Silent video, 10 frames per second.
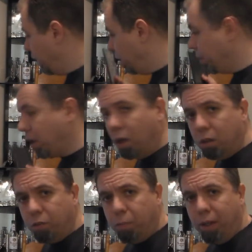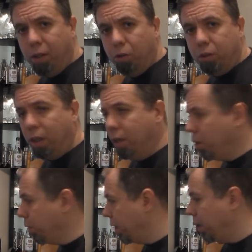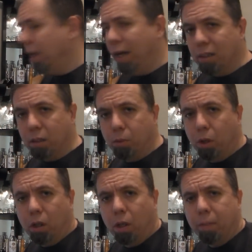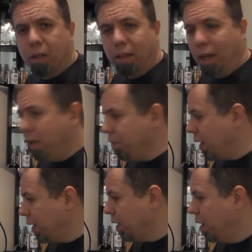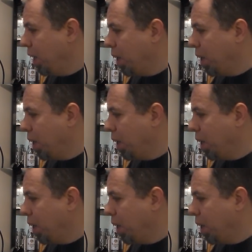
and because of my notes, I know that as I'm talking about the AVAC,